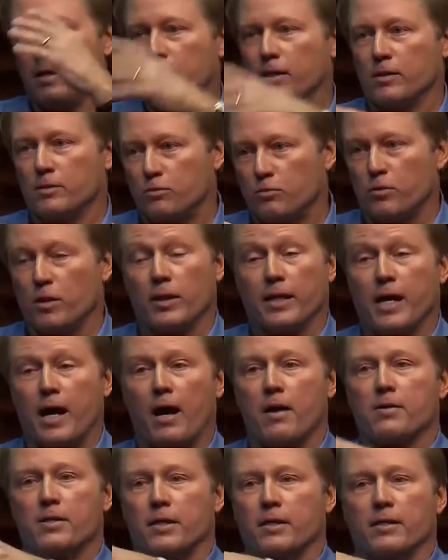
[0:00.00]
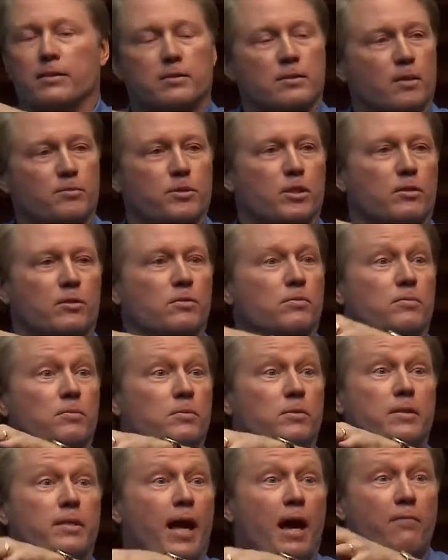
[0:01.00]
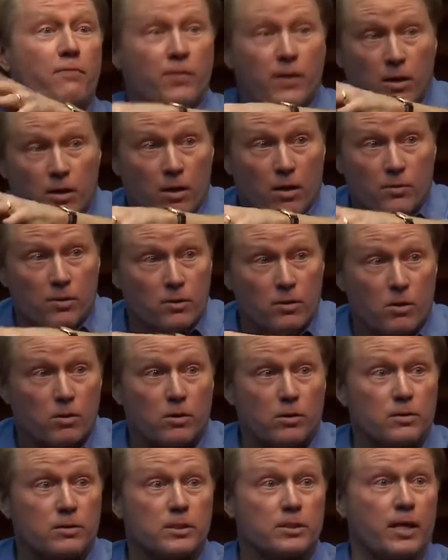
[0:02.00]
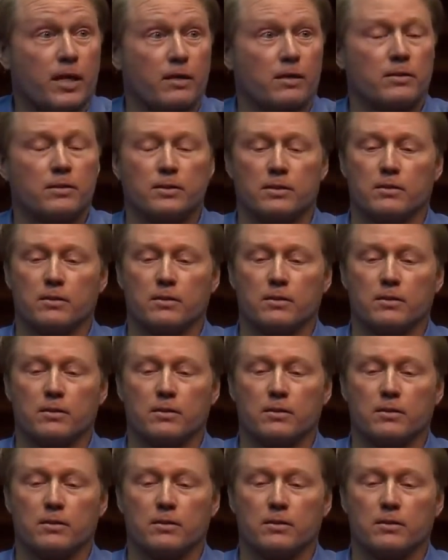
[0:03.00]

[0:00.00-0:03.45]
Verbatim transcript: it's really hard to get substitute staffing in all the local centers.